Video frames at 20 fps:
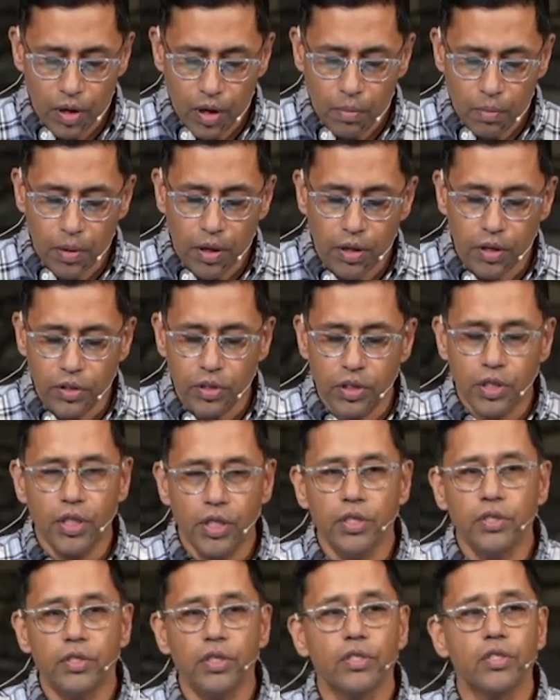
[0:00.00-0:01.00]
because
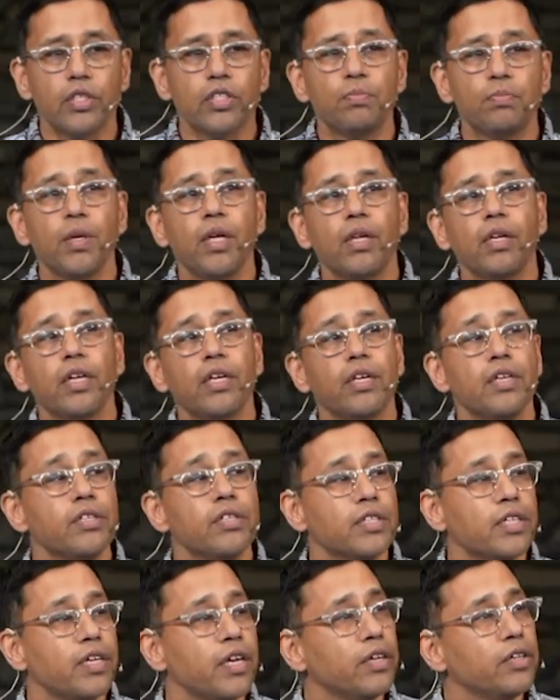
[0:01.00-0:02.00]
Jesus is building his
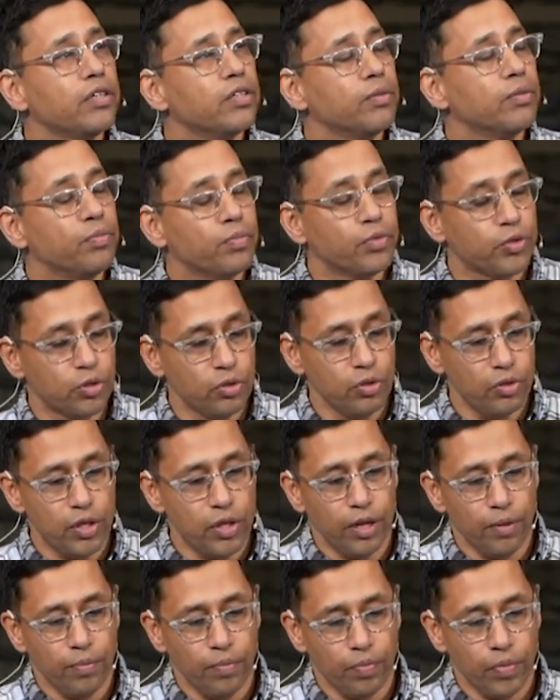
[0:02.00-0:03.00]
kingdom through
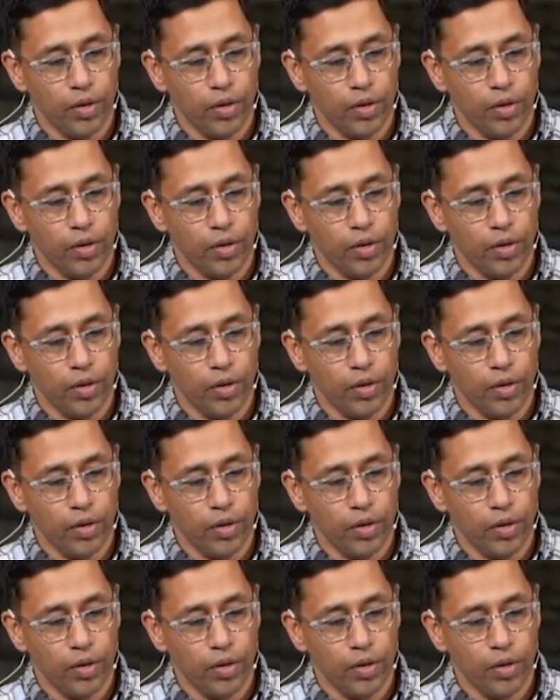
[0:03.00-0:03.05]
them.